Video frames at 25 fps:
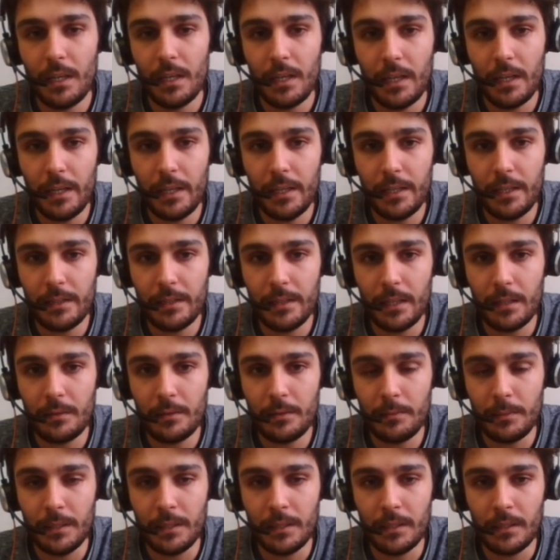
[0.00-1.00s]
and that
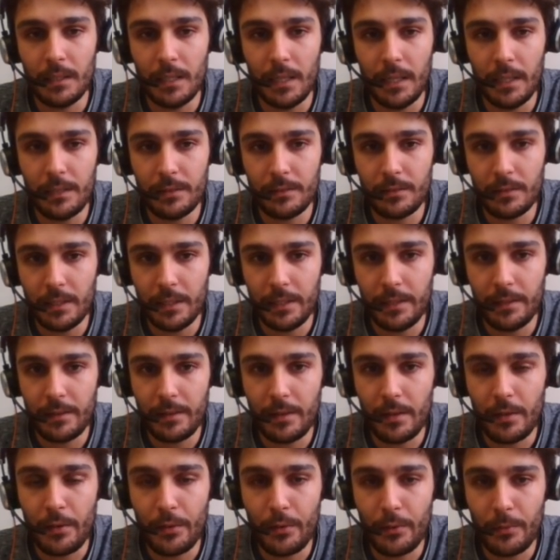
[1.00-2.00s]
will isolate
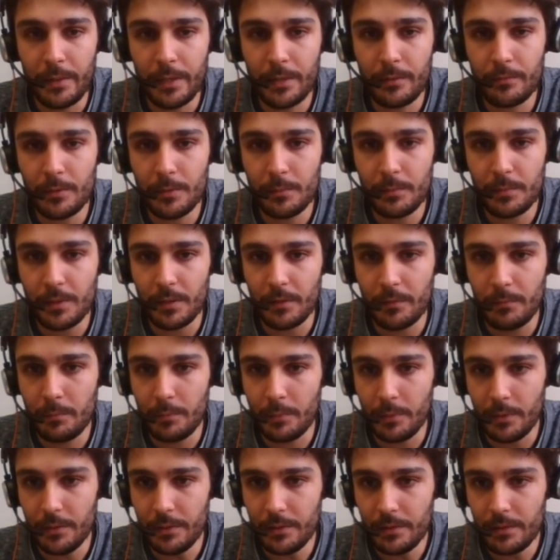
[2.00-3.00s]
3 groups of
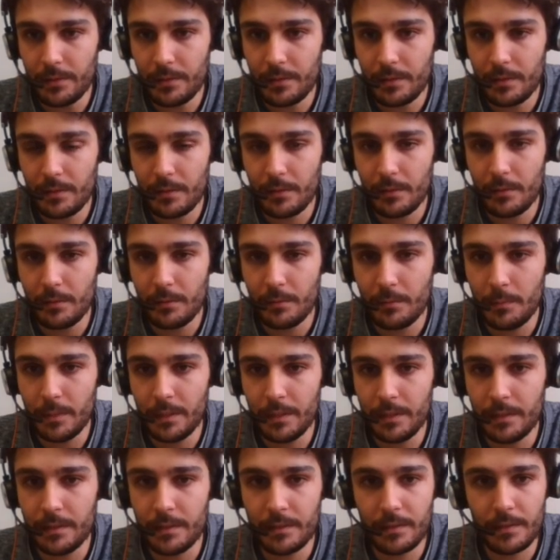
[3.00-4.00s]
points
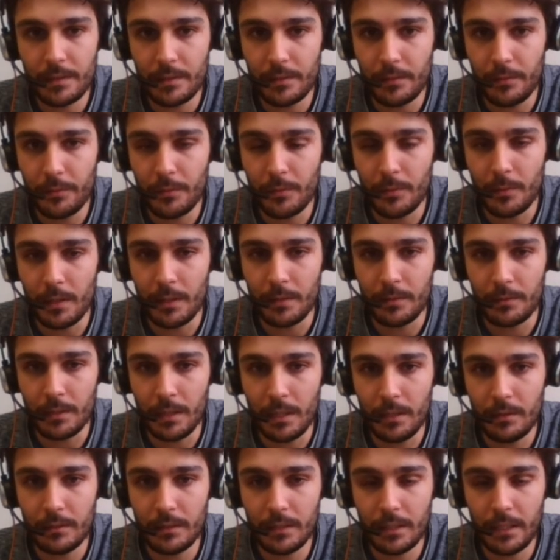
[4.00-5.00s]
with a few
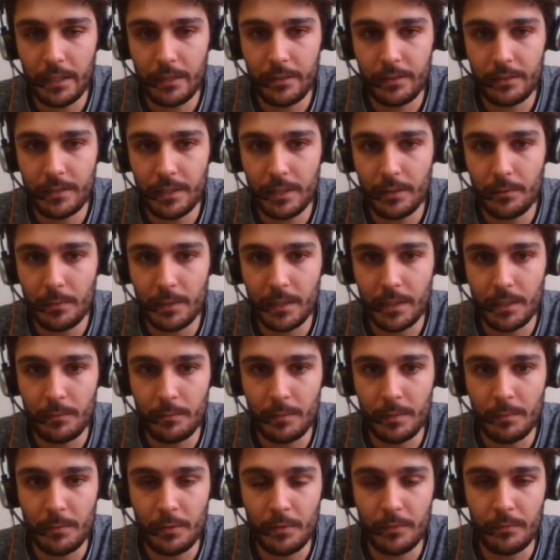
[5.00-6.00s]
outliers that we can
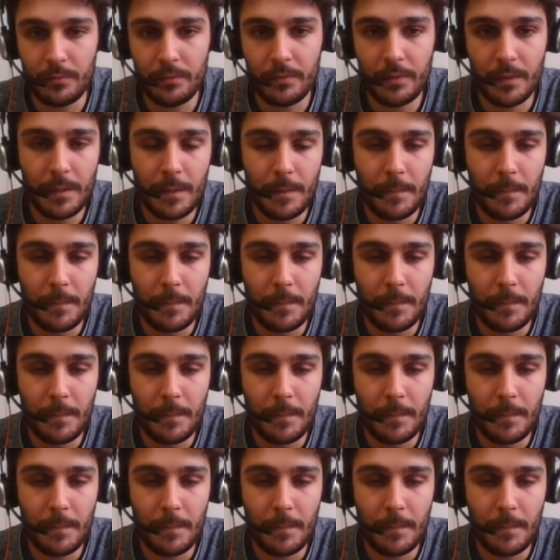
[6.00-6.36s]
remove.